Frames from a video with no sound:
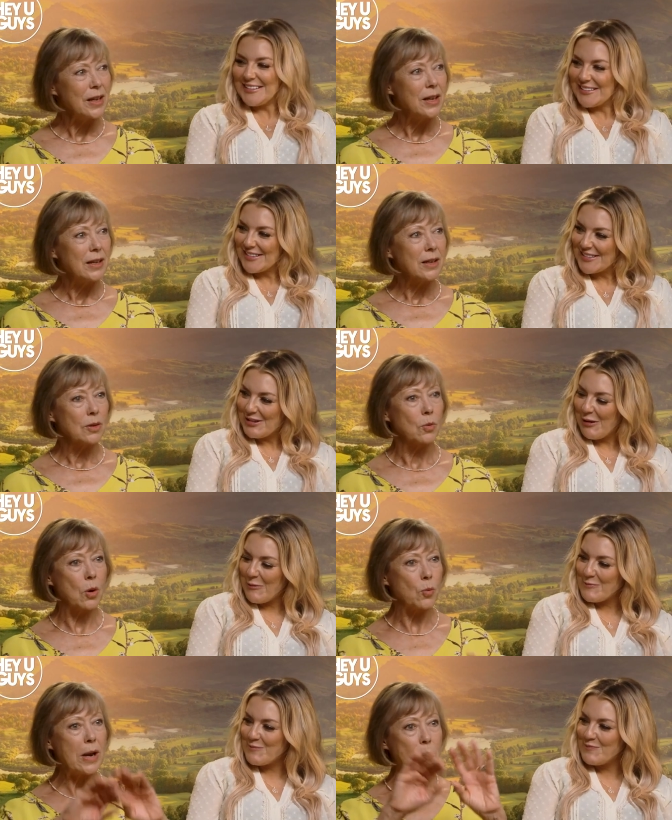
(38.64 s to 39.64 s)
Speaker 1: your life, hasn't it? The
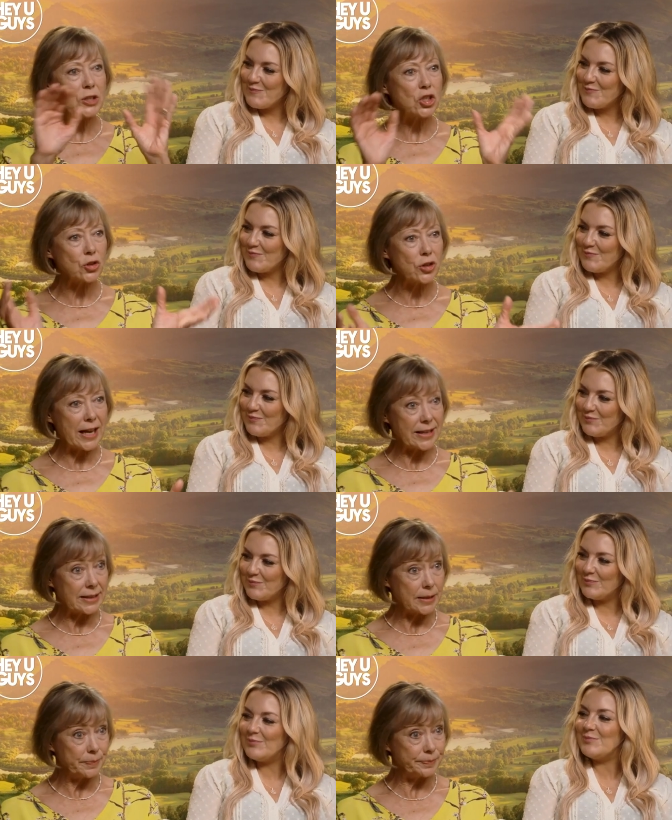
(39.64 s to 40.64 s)
Railway, Railway Children, Children as,
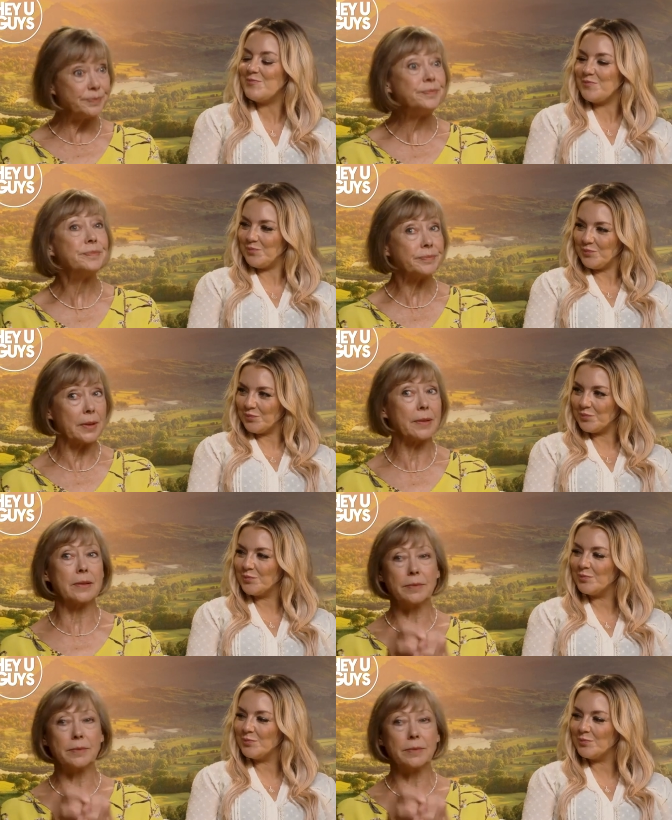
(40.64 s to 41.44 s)
yeah, a... as a whole.